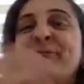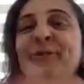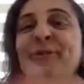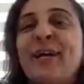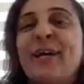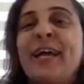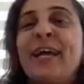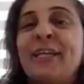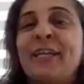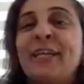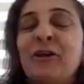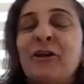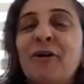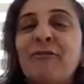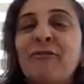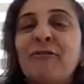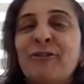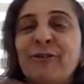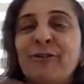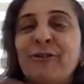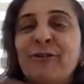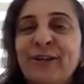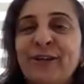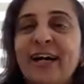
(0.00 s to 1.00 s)
any of
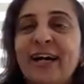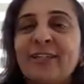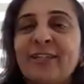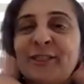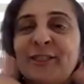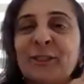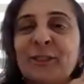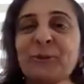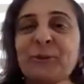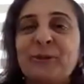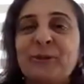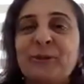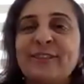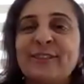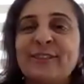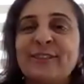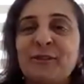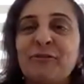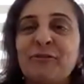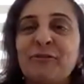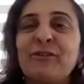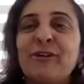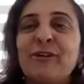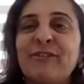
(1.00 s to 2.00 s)
you young students,
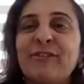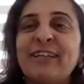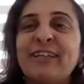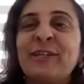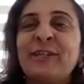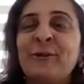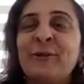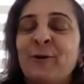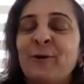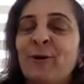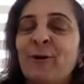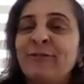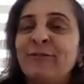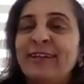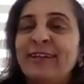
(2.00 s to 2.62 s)
if you have any novel